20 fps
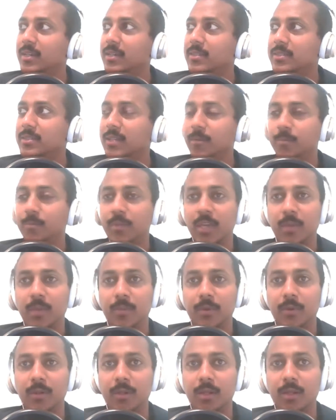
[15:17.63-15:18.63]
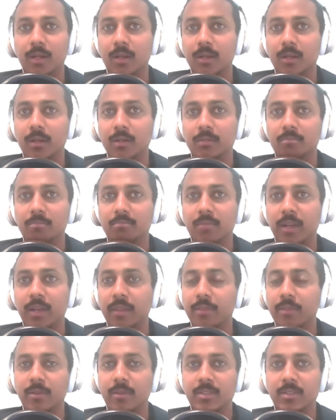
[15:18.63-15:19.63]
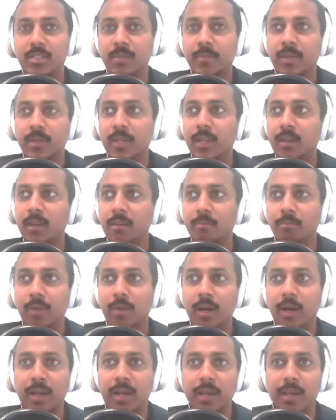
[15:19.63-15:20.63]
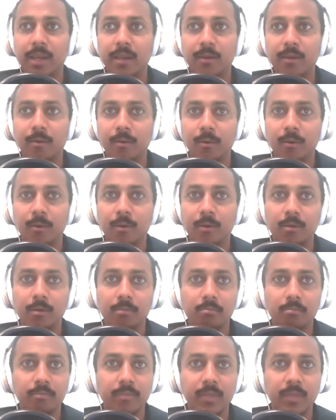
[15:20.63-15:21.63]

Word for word: some people are either intimidated by or,